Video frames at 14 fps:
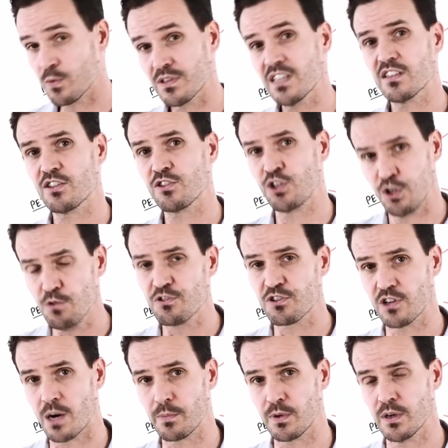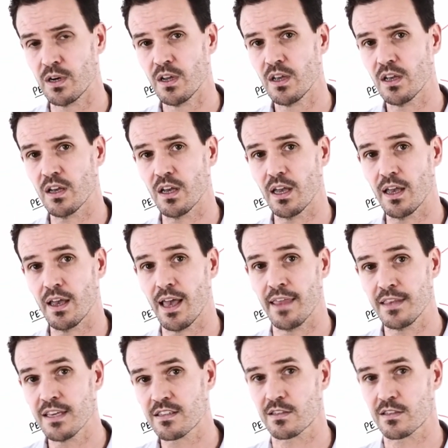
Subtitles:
So this is a huge number, and this